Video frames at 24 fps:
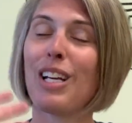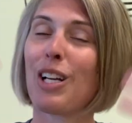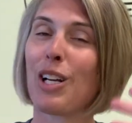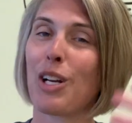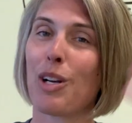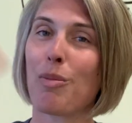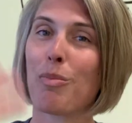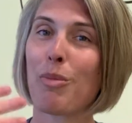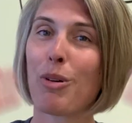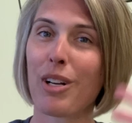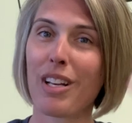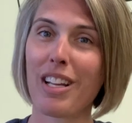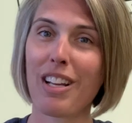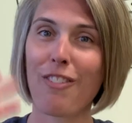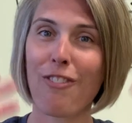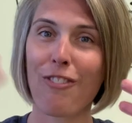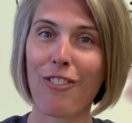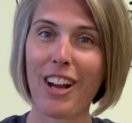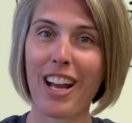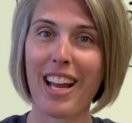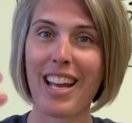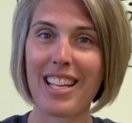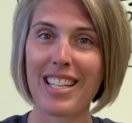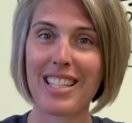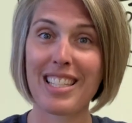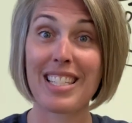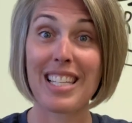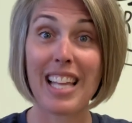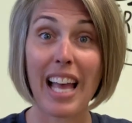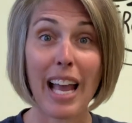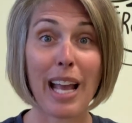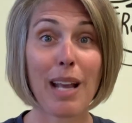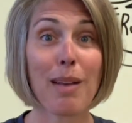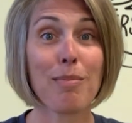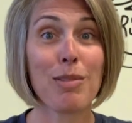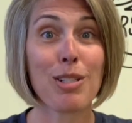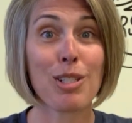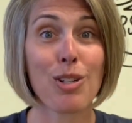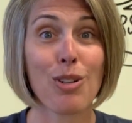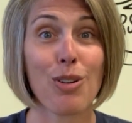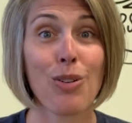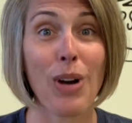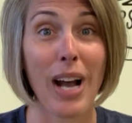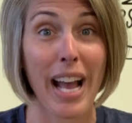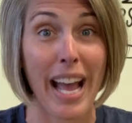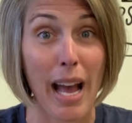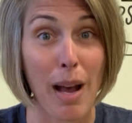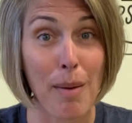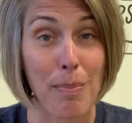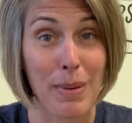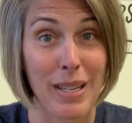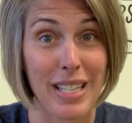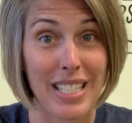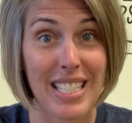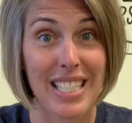Good morning, friends. I'm so happy